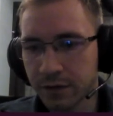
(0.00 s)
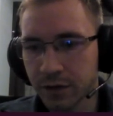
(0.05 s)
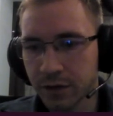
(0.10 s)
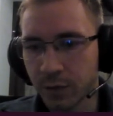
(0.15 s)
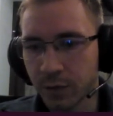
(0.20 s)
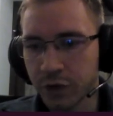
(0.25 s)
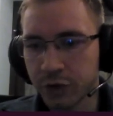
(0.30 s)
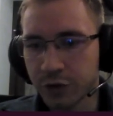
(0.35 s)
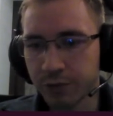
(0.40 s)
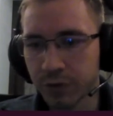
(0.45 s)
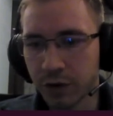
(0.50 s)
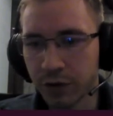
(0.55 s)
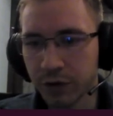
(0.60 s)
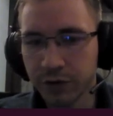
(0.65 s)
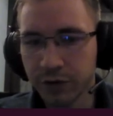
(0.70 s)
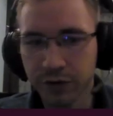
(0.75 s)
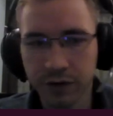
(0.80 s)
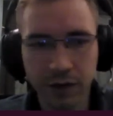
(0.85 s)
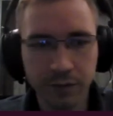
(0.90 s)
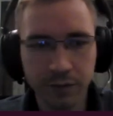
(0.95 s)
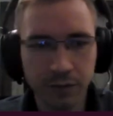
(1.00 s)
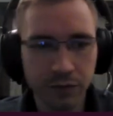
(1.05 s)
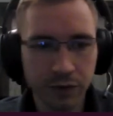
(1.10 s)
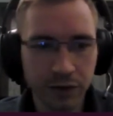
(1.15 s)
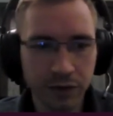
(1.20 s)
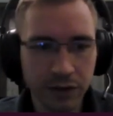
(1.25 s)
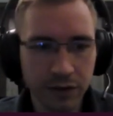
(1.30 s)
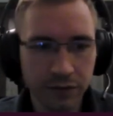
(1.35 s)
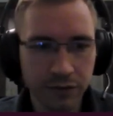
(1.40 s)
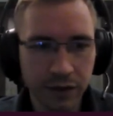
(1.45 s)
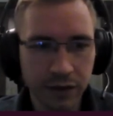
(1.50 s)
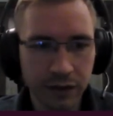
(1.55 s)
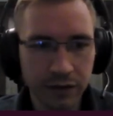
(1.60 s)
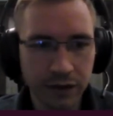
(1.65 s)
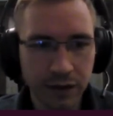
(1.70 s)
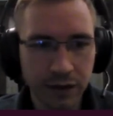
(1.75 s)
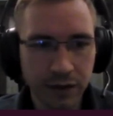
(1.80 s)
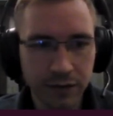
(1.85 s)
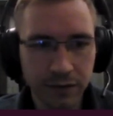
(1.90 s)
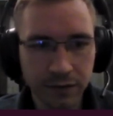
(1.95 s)
which block your network is right
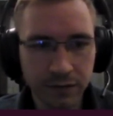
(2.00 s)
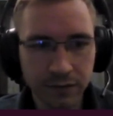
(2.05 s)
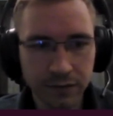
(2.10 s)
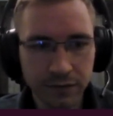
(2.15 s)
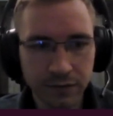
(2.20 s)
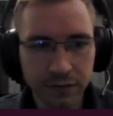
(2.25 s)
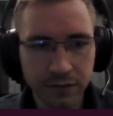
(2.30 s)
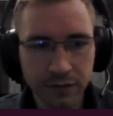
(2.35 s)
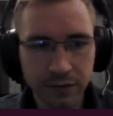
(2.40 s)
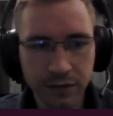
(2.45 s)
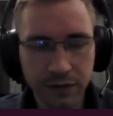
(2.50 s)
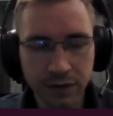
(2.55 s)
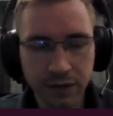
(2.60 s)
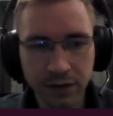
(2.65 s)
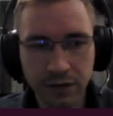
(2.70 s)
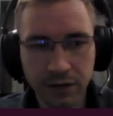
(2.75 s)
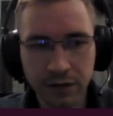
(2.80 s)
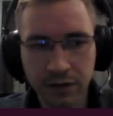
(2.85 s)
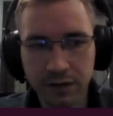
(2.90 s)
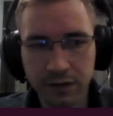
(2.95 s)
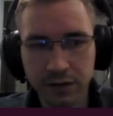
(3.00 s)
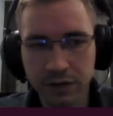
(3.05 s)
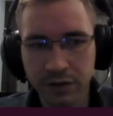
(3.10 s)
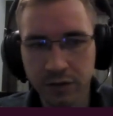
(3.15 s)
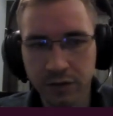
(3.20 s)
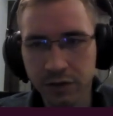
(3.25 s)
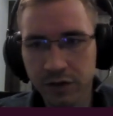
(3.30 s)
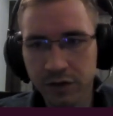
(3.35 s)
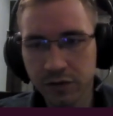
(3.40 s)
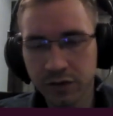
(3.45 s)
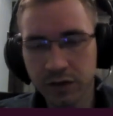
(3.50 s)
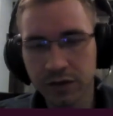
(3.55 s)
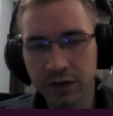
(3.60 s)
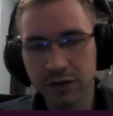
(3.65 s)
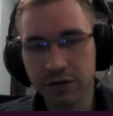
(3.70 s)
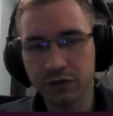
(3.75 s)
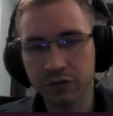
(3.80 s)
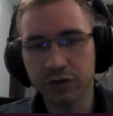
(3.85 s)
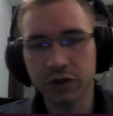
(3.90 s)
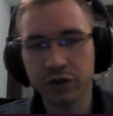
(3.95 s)
now. So as soon as
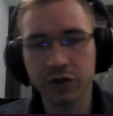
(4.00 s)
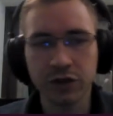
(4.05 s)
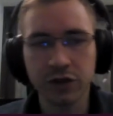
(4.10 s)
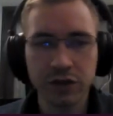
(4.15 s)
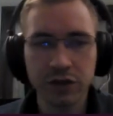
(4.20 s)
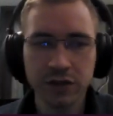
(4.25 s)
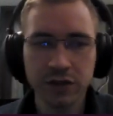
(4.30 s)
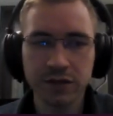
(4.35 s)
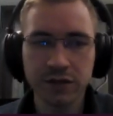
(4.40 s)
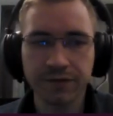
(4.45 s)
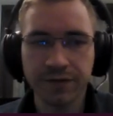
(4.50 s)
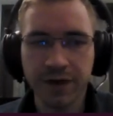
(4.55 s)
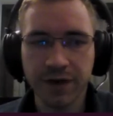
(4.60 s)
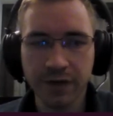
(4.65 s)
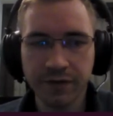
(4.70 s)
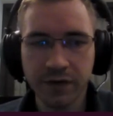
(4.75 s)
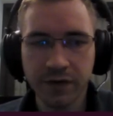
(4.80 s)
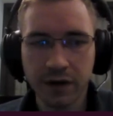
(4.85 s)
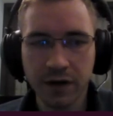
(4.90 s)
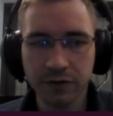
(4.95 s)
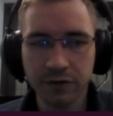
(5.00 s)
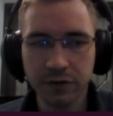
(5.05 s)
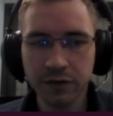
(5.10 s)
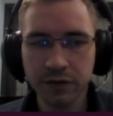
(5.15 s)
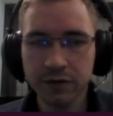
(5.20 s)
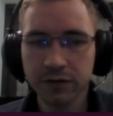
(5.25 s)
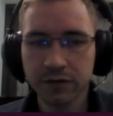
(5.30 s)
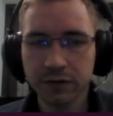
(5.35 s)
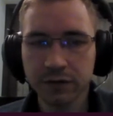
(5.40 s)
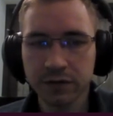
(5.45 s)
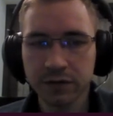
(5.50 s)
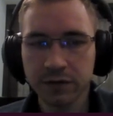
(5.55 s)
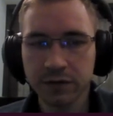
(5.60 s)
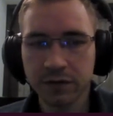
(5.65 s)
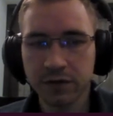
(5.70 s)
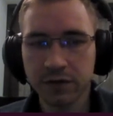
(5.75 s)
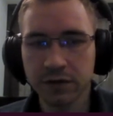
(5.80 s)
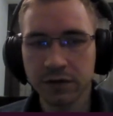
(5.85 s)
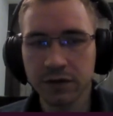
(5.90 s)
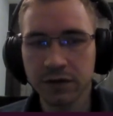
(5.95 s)
it reaches 500,
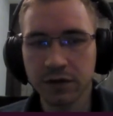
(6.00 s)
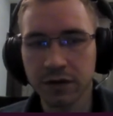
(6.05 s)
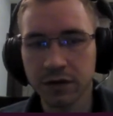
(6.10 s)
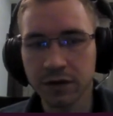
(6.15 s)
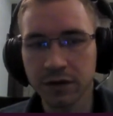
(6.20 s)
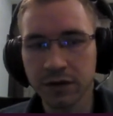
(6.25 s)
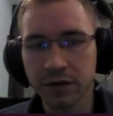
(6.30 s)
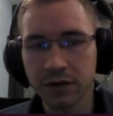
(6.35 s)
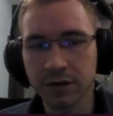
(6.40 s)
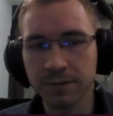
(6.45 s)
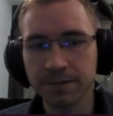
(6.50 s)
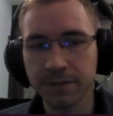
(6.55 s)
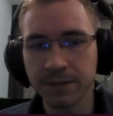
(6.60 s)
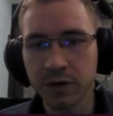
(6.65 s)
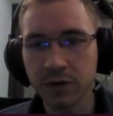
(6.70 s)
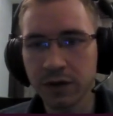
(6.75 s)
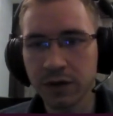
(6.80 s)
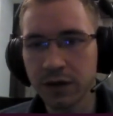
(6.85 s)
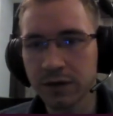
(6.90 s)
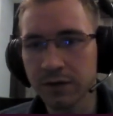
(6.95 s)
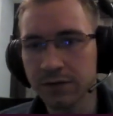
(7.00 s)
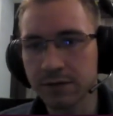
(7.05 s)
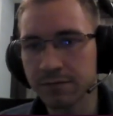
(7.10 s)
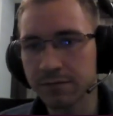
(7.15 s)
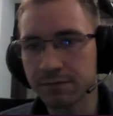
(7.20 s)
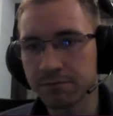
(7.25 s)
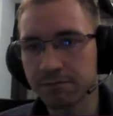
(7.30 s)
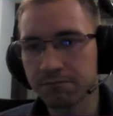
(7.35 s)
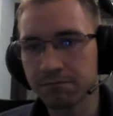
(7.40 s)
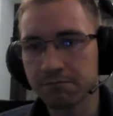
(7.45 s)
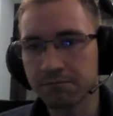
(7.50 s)
you can